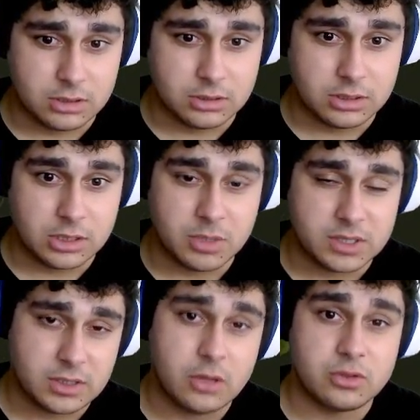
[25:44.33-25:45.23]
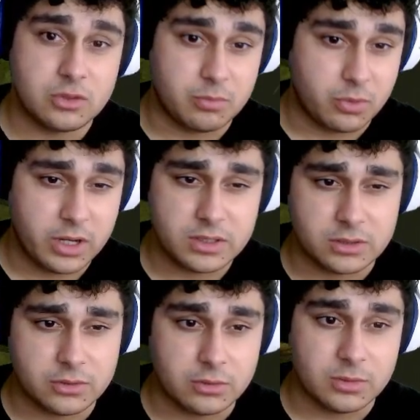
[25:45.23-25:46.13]
it might sound surprising
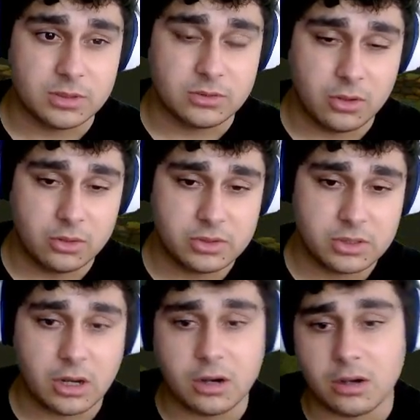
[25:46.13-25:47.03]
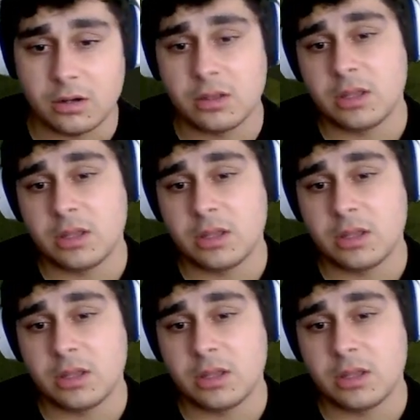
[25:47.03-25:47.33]
to you, but those are